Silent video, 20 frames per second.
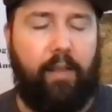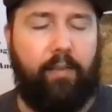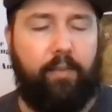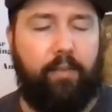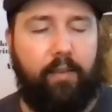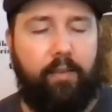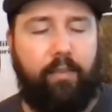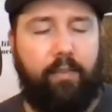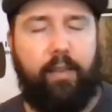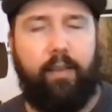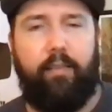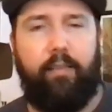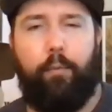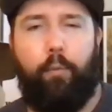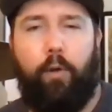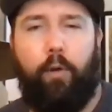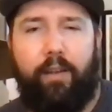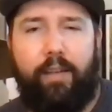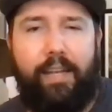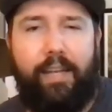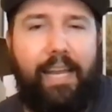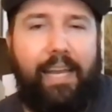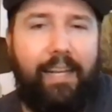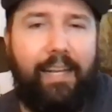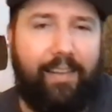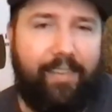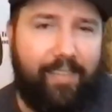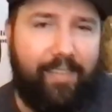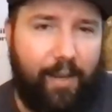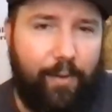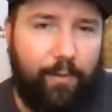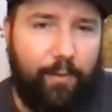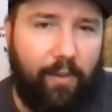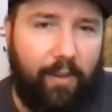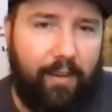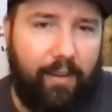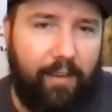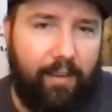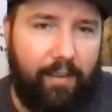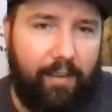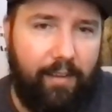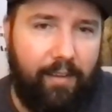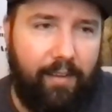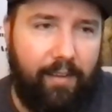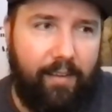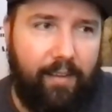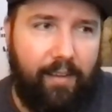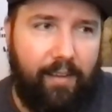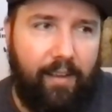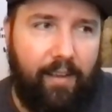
the, the, the word Needler sounds like a